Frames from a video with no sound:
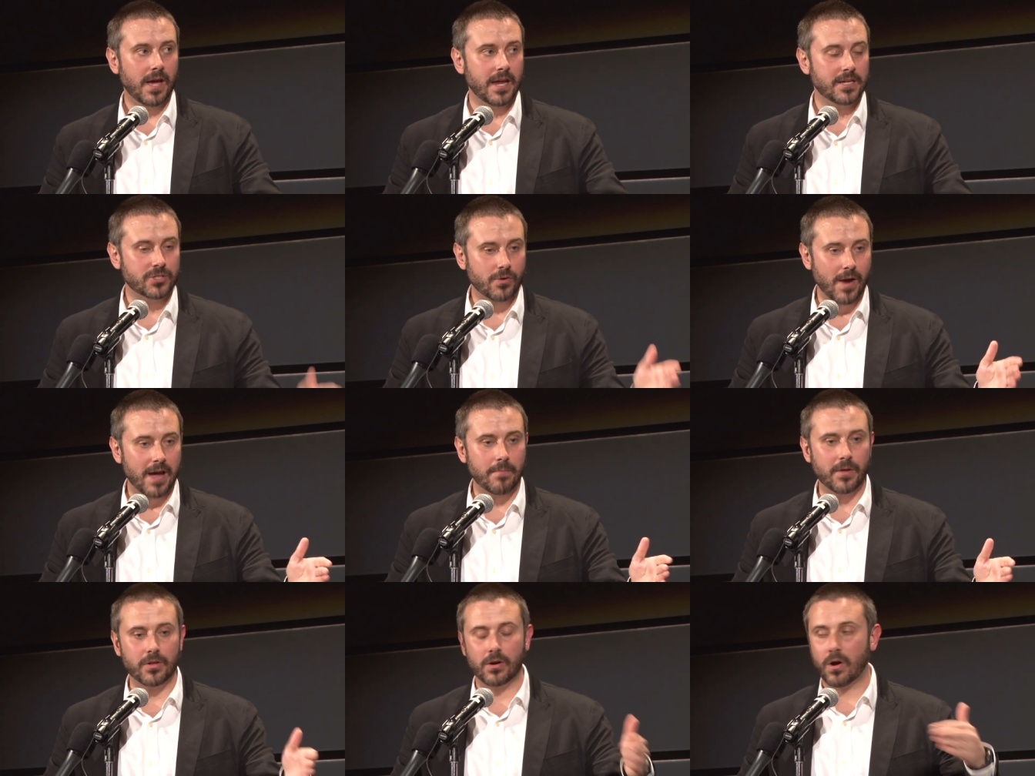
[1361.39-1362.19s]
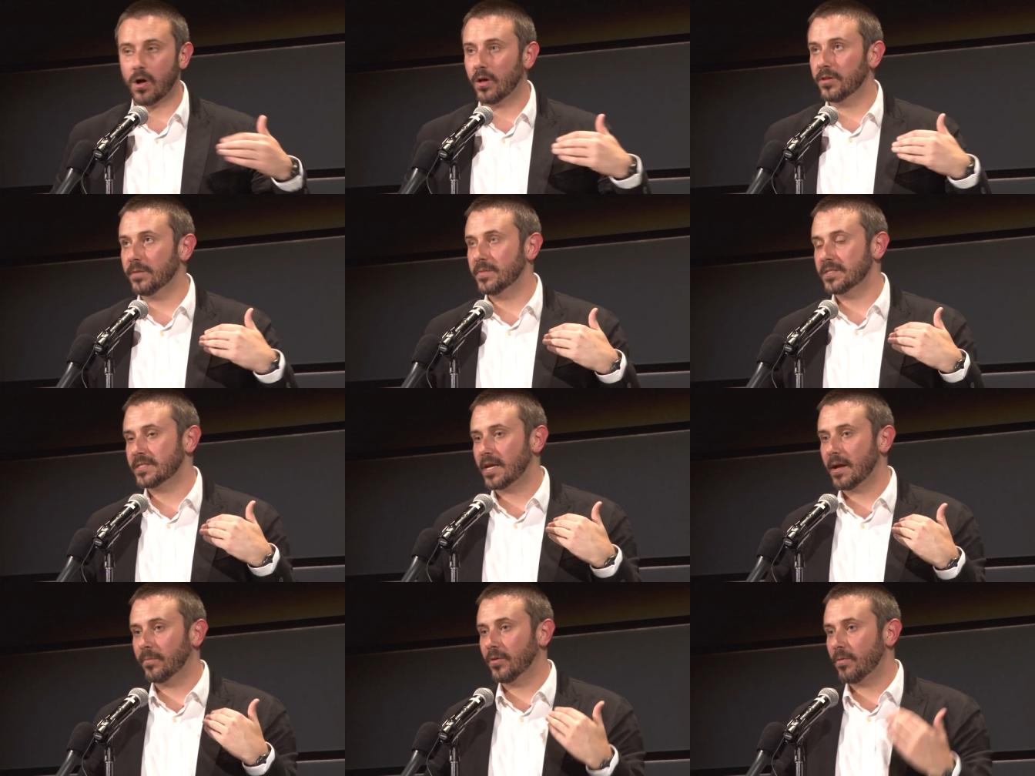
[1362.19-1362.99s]
And his grandmother called him and
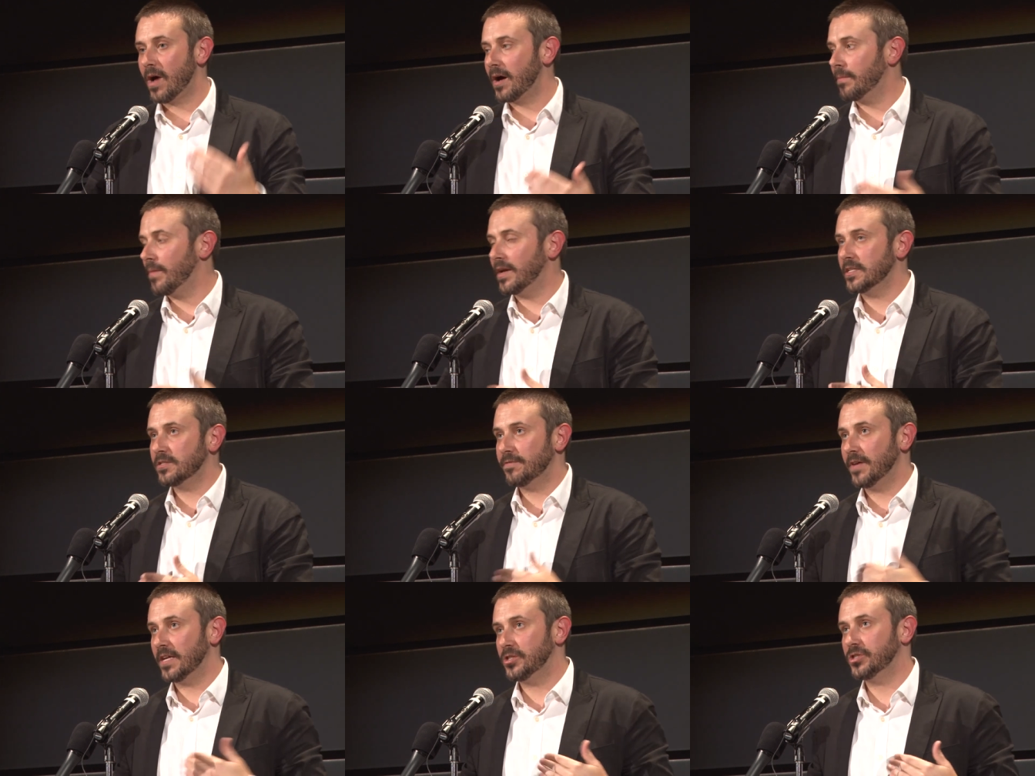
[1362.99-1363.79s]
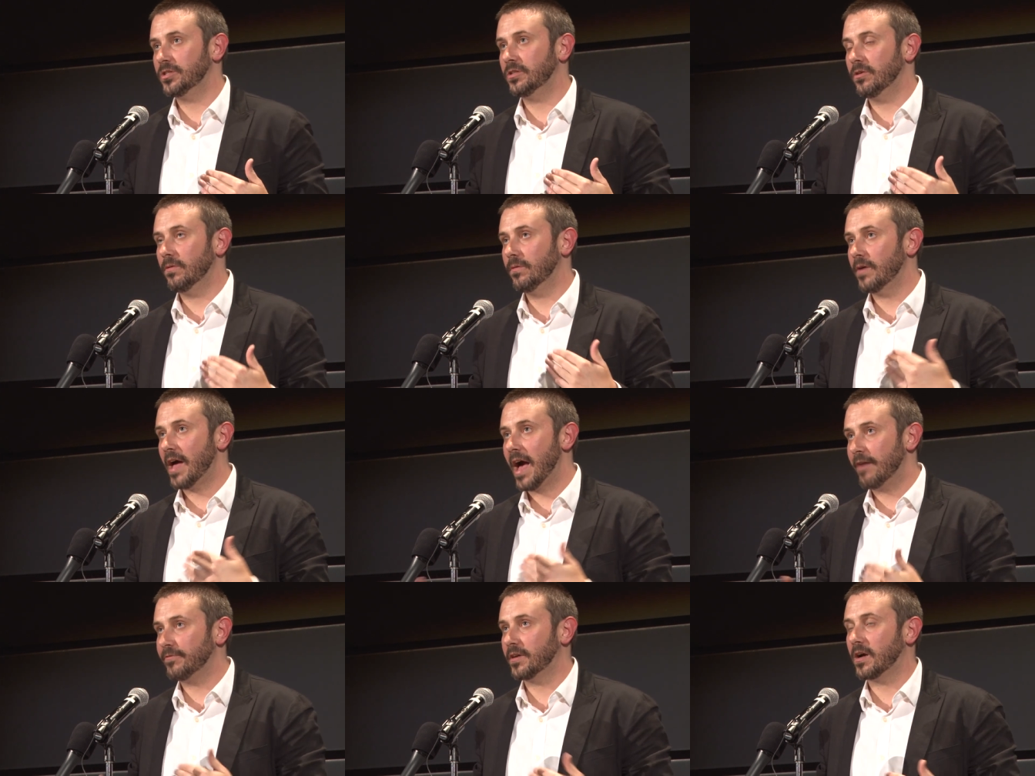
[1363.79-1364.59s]
said, Abdul Rahman is finished. You
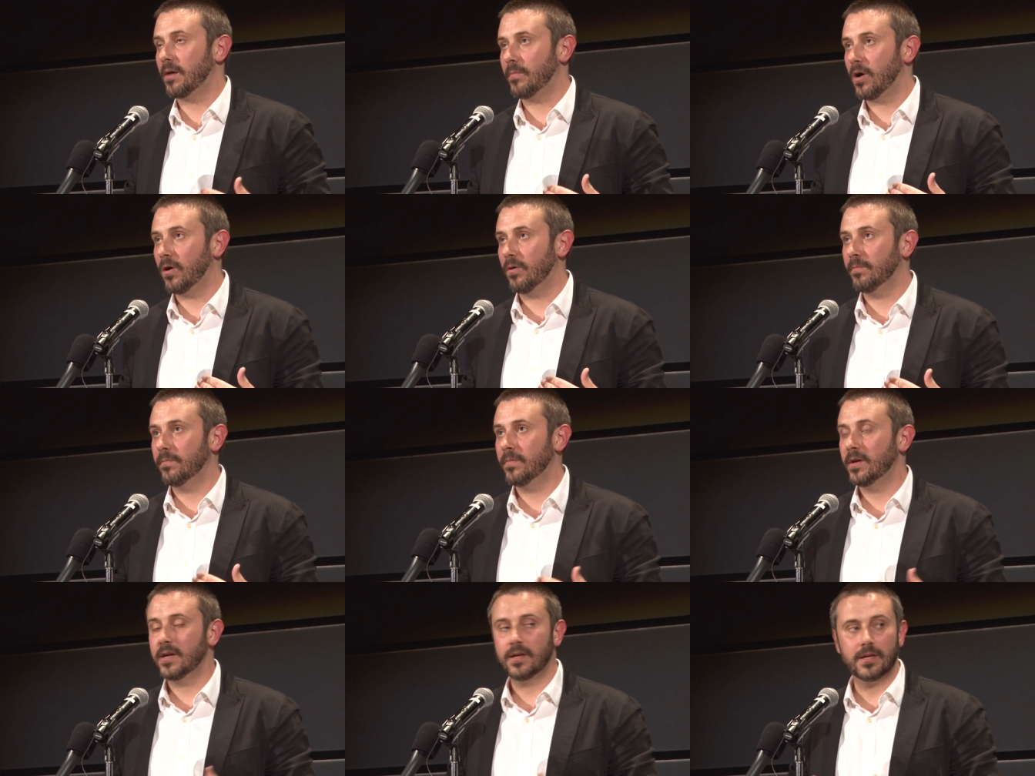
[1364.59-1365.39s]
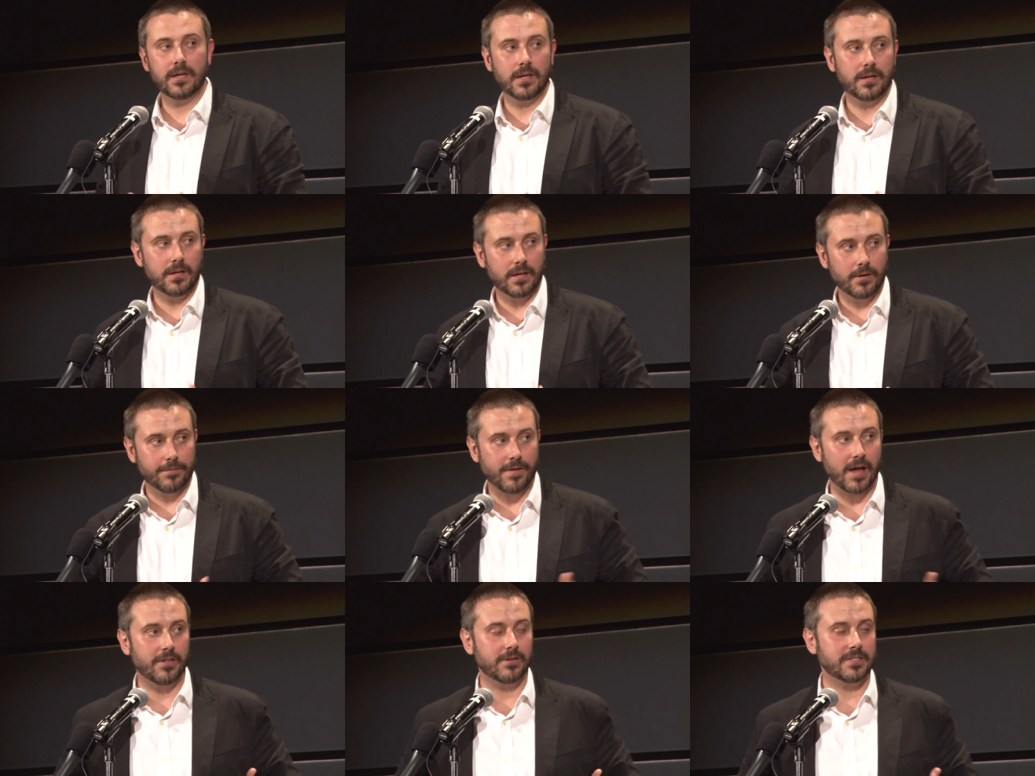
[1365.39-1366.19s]
have to come home. Your
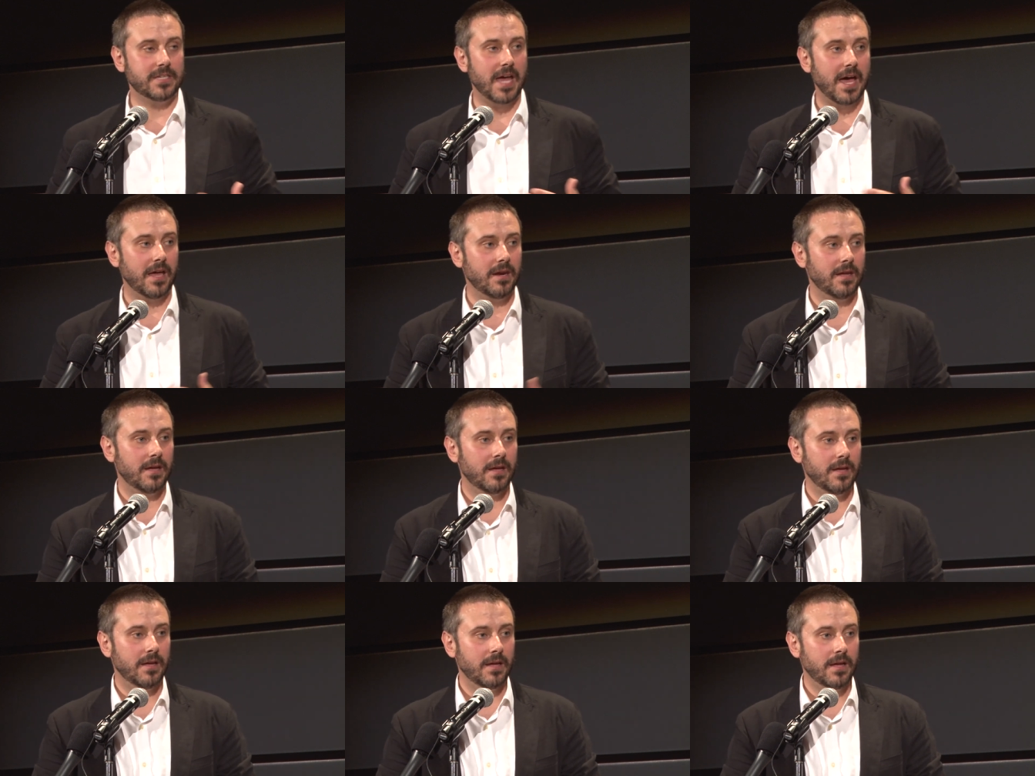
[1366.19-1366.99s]
father is dead.